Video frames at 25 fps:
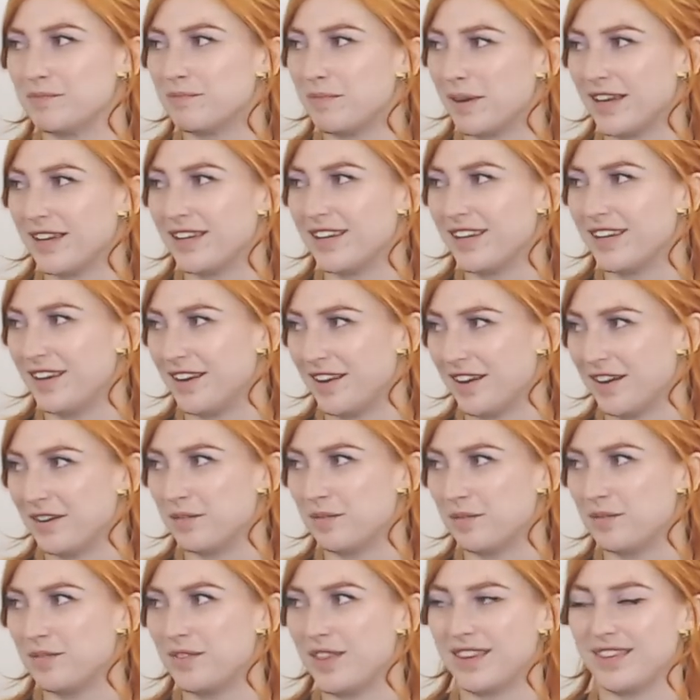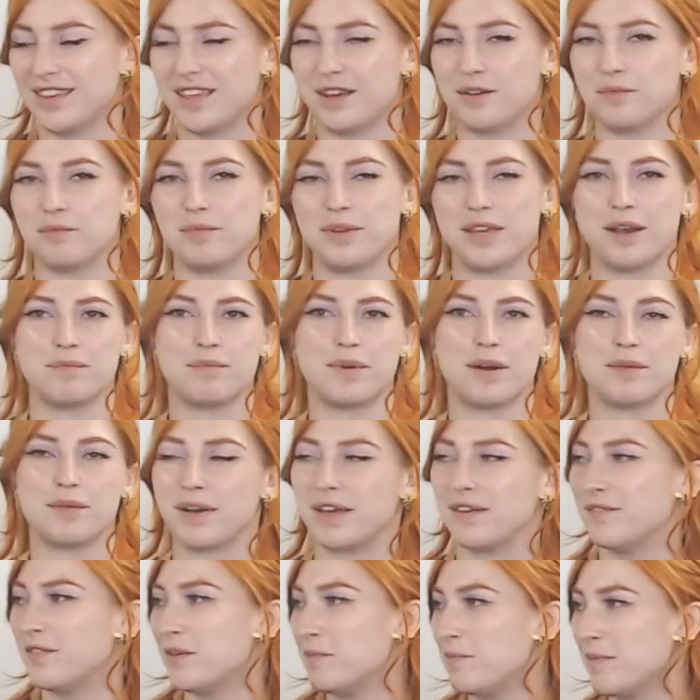but then they'll be up on
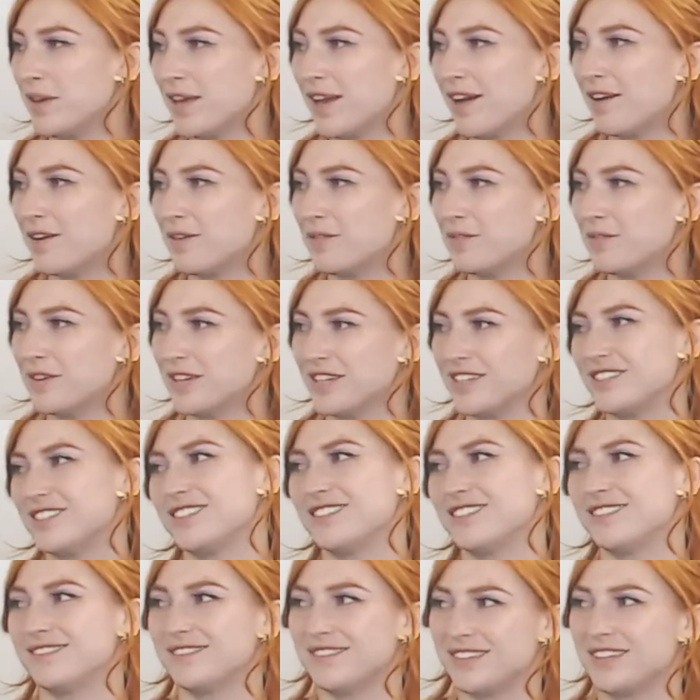my Vimeo, which